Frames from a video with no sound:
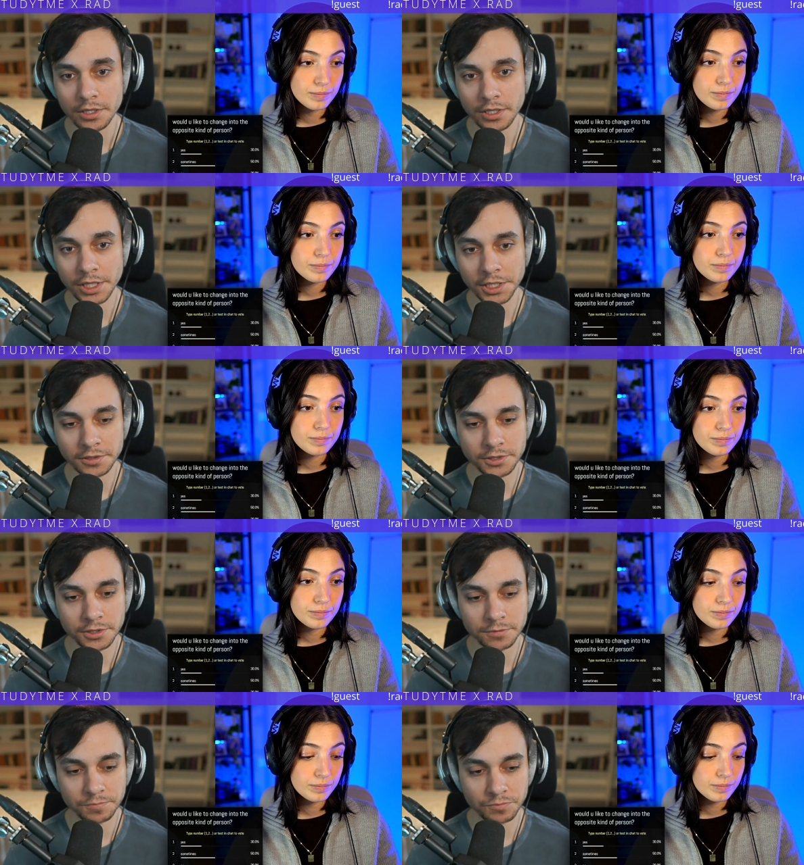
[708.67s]
Speaker 1: And
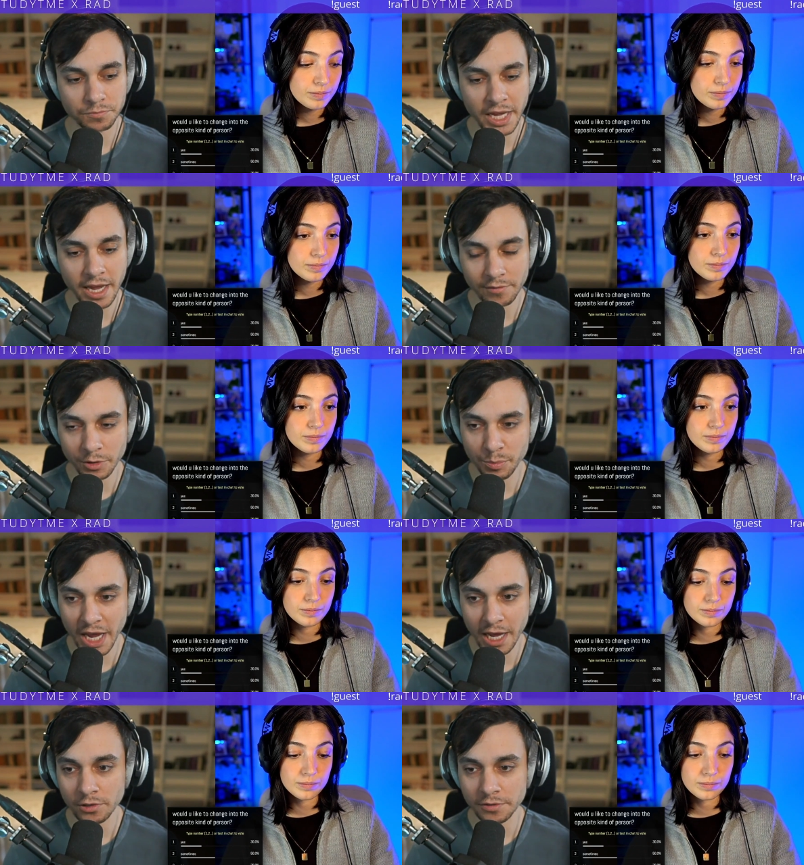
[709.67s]
they have a
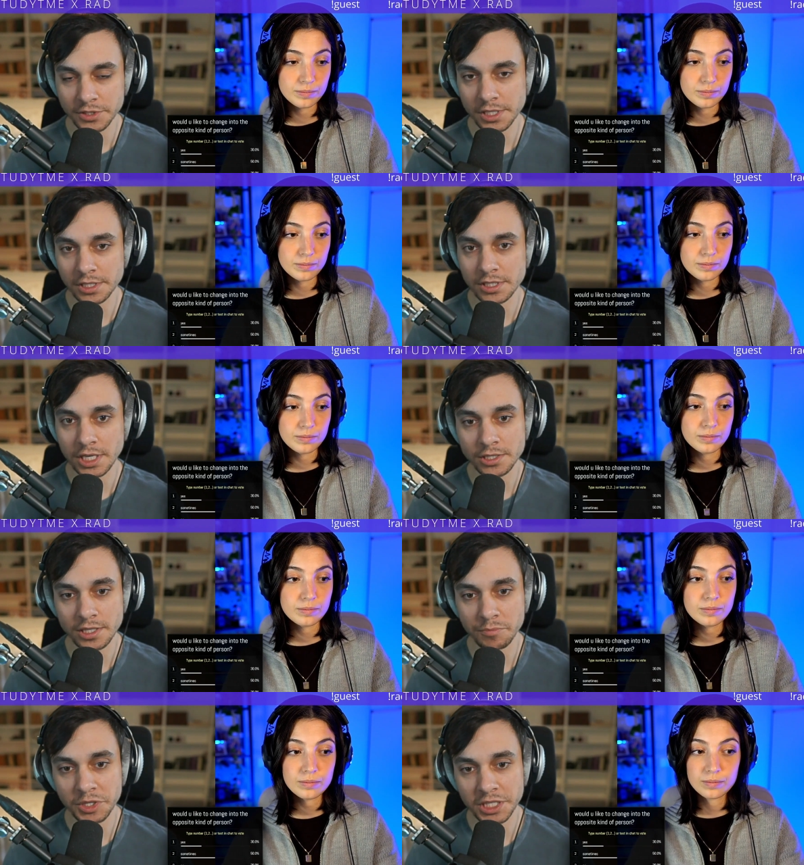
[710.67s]
pattern of success
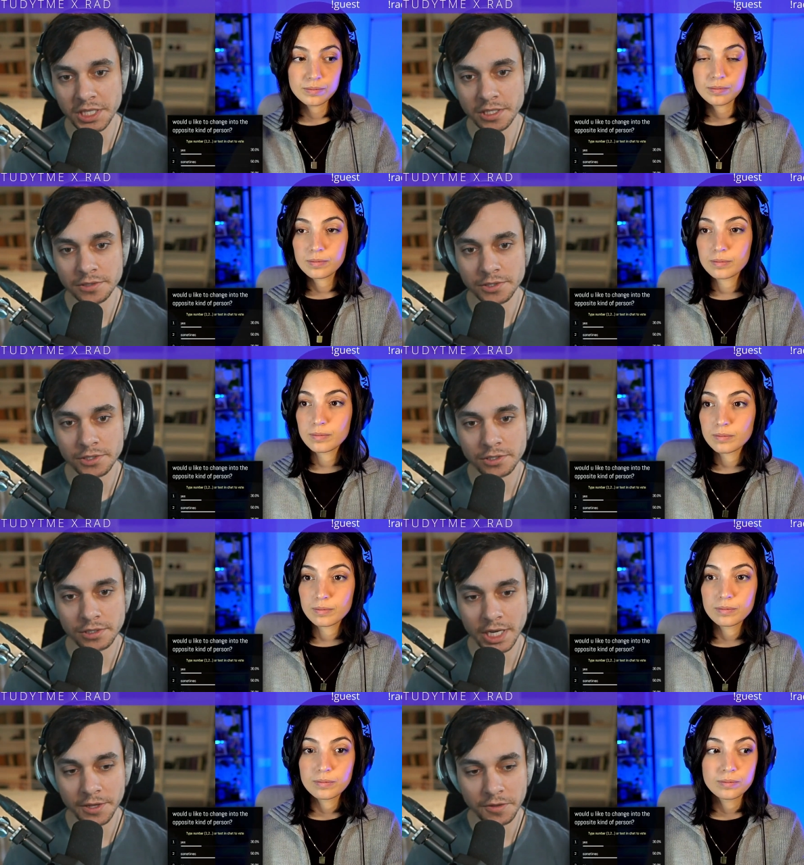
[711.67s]
that begins
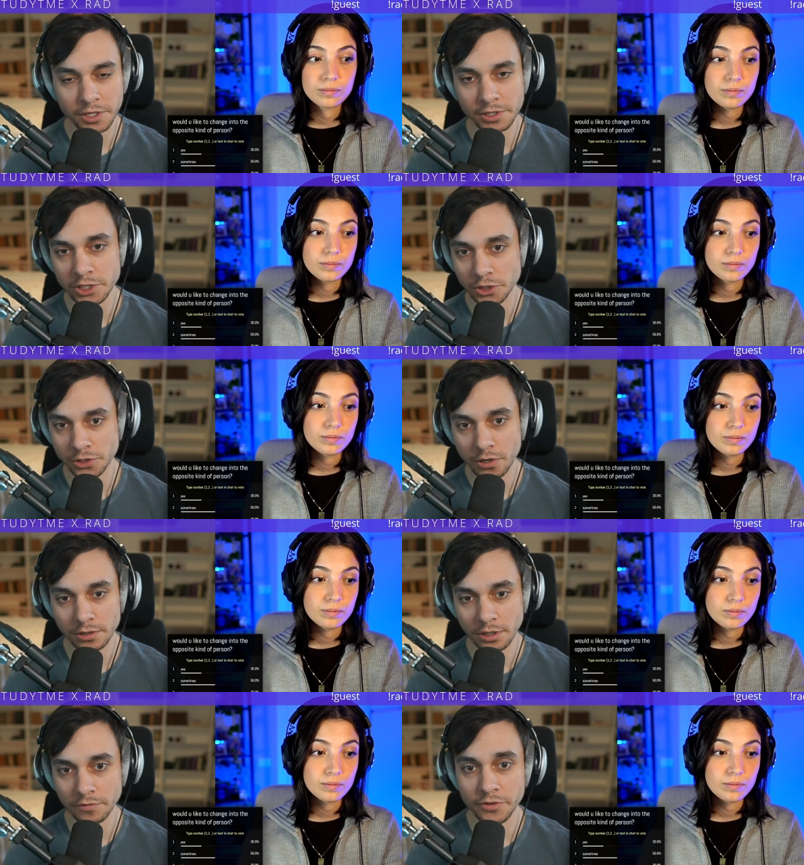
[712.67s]
at the very start
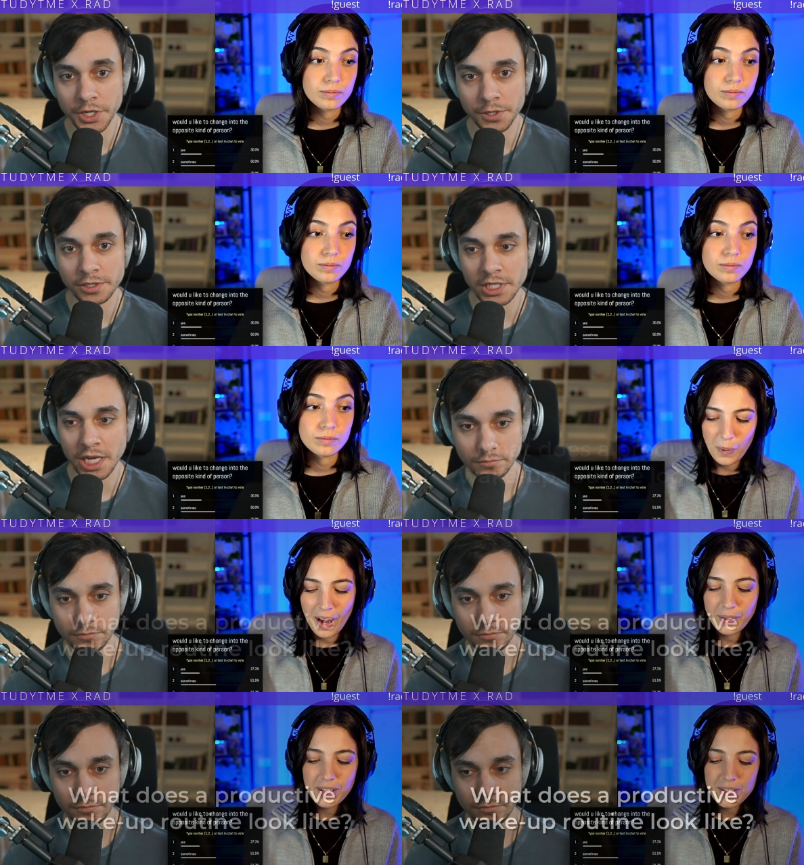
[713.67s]
of their day.
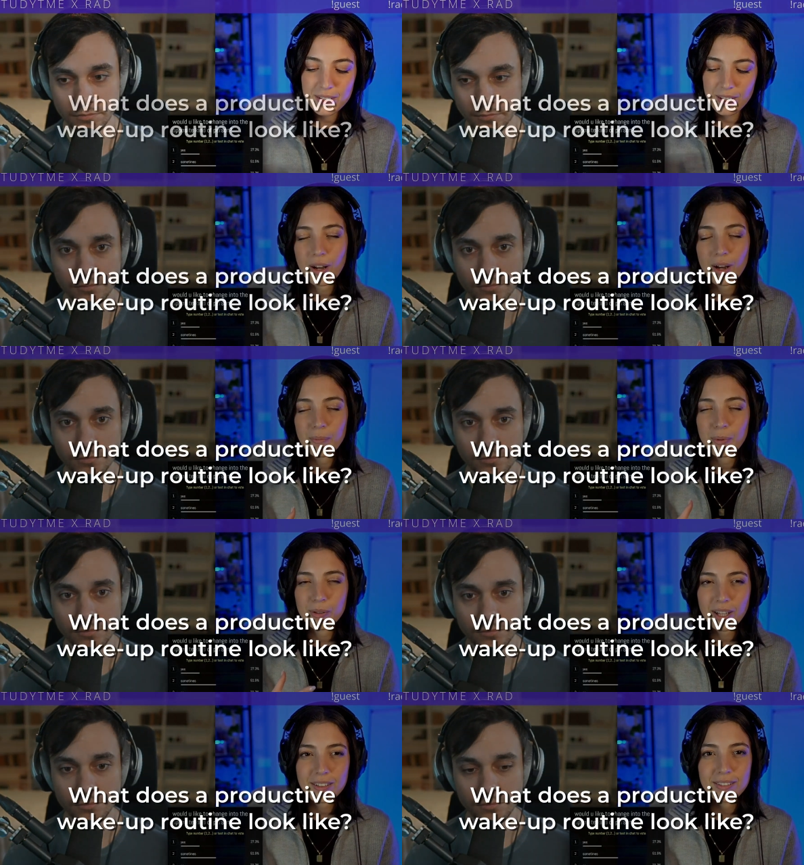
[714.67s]
How
Speaker 2: does a
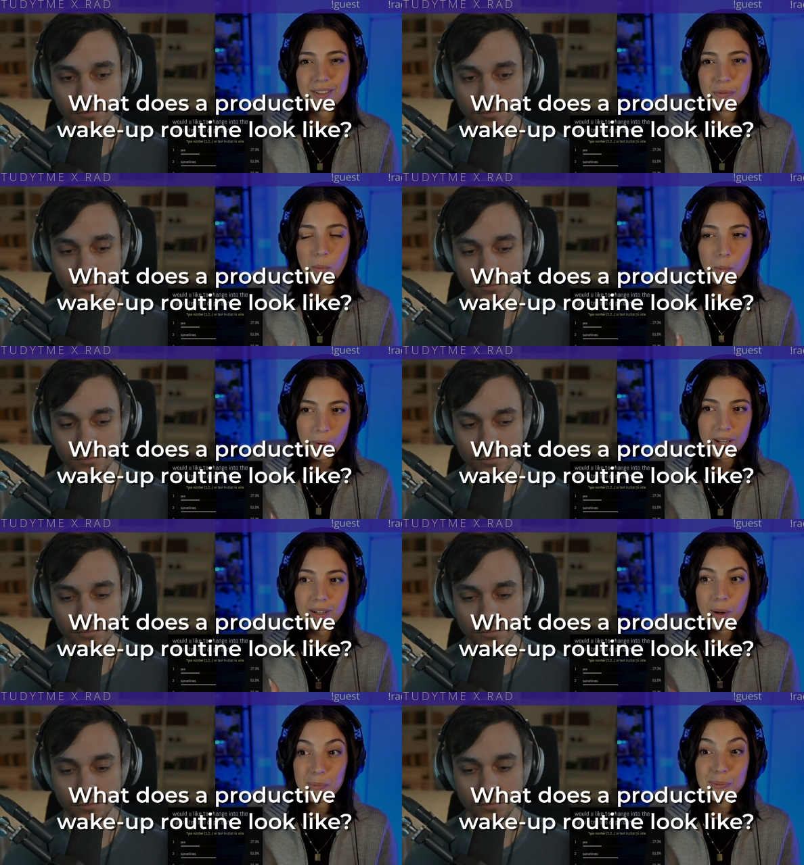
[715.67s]
productive
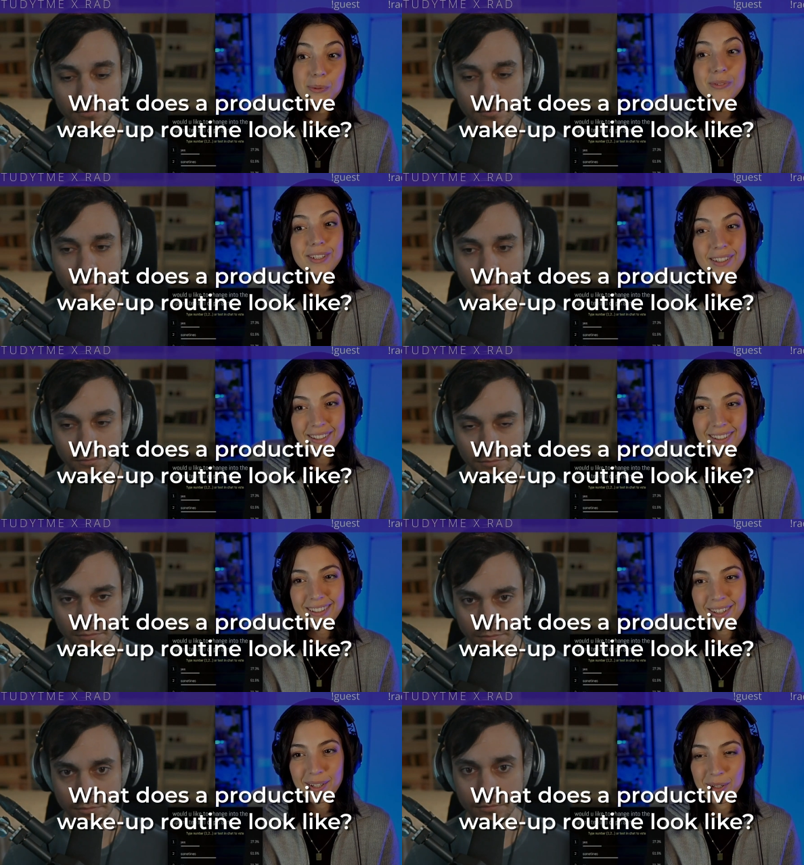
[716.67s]
wake up routine
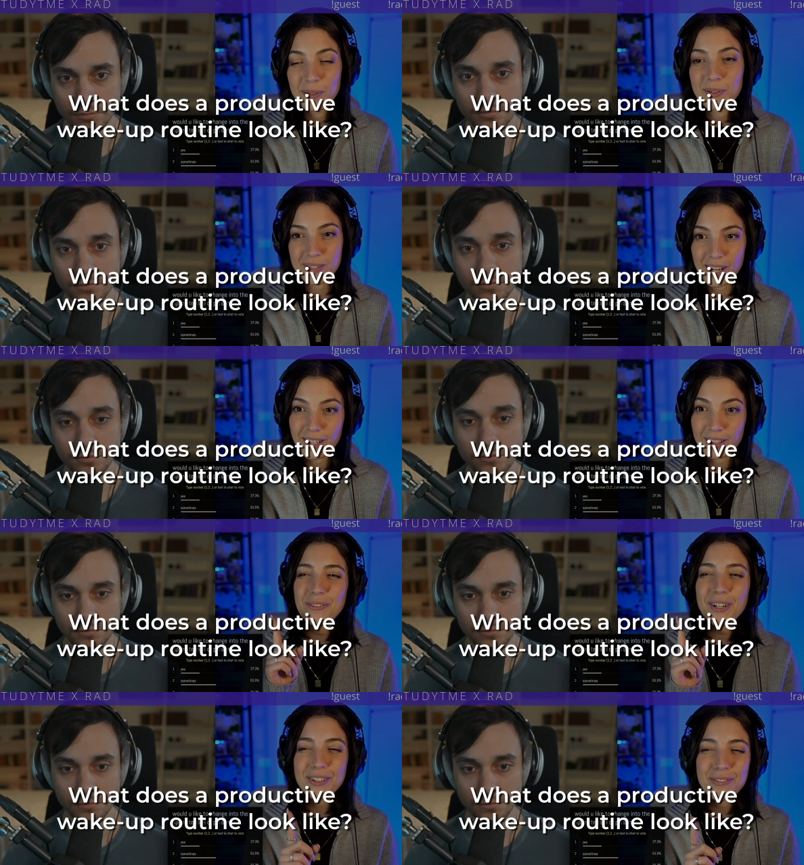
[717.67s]
looks like?
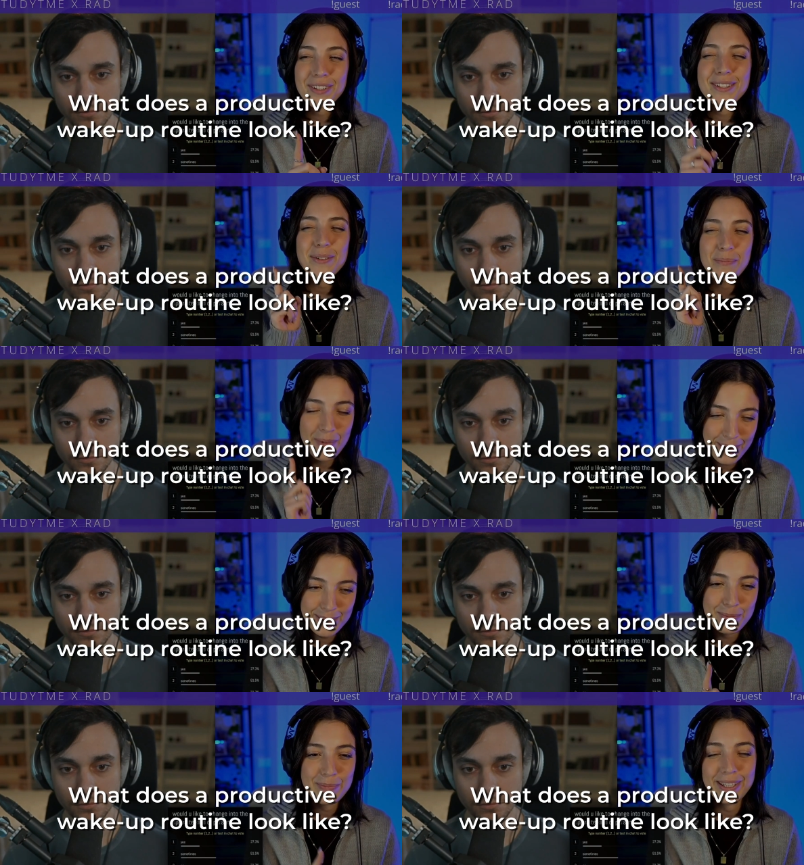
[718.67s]
What are the things that
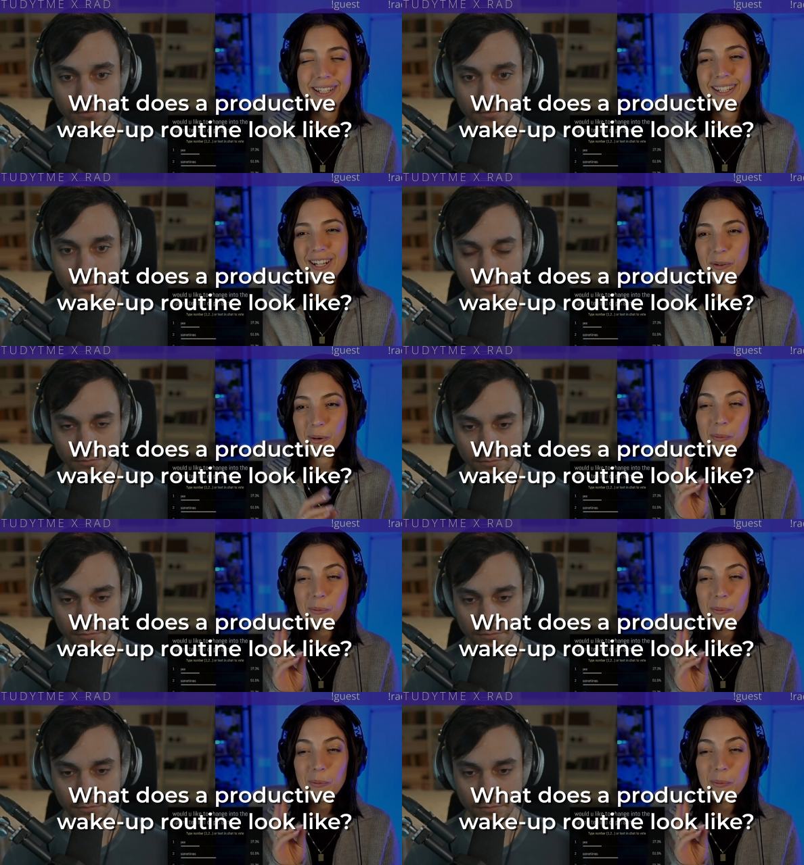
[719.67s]
must be in our